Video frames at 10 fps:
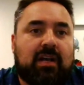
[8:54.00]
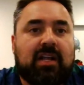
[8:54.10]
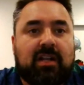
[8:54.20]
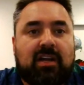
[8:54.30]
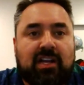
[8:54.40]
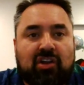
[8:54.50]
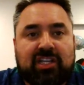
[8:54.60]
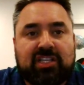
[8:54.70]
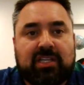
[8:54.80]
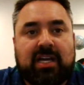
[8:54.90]
I
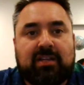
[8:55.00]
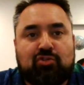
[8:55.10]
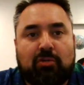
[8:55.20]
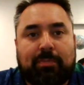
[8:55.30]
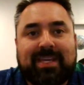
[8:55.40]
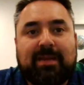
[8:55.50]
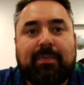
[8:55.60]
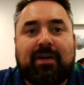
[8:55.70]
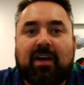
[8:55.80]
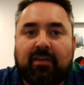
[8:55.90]
like Tuapiki,
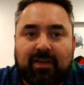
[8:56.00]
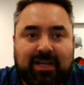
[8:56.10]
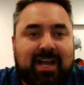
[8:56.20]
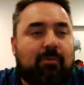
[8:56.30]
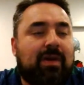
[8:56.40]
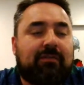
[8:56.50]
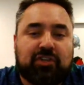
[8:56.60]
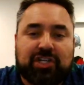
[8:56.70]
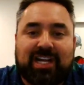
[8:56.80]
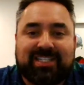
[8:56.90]
but I can't wait for
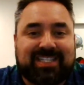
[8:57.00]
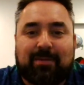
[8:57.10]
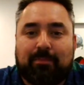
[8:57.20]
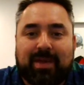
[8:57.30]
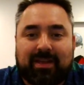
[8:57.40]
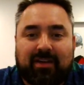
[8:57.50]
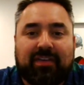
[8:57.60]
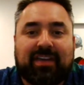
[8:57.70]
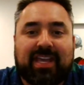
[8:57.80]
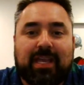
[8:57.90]
Chance to come back. I
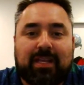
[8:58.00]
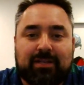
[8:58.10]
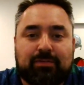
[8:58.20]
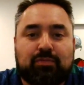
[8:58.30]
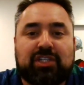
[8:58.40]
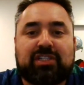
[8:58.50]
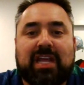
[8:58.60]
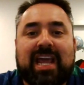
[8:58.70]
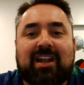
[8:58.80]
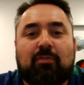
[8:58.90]
think he would just
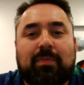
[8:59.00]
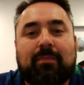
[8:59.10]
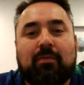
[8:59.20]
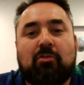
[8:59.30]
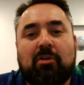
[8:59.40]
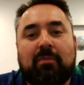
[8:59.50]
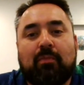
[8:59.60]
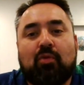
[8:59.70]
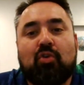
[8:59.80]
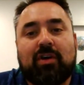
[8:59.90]
add a little bit more
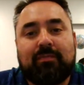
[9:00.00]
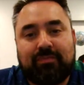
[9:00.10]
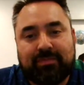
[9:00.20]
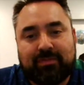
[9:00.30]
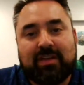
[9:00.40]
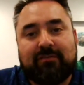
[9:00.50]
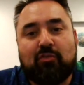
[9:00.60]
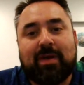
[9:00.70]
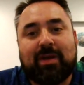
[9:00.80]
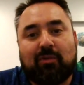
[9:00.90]
to that
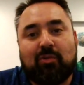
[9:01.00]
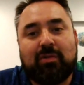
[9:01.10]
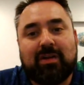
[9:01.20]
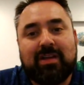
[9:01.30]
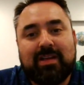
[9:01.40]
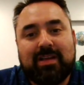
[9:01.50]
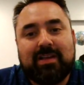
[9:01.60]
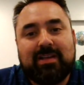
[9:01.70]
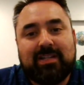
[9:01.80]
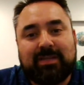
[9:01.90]
fullback role,
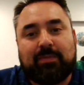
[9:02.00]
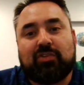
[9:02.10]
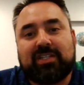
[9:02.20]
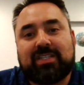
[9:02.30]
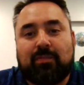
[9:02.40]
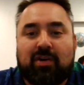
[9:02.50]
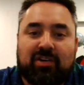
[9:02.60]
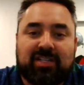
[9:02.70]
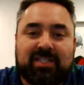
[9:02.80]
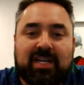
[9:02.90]
to be honest, in
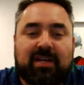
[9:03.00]
my eyes.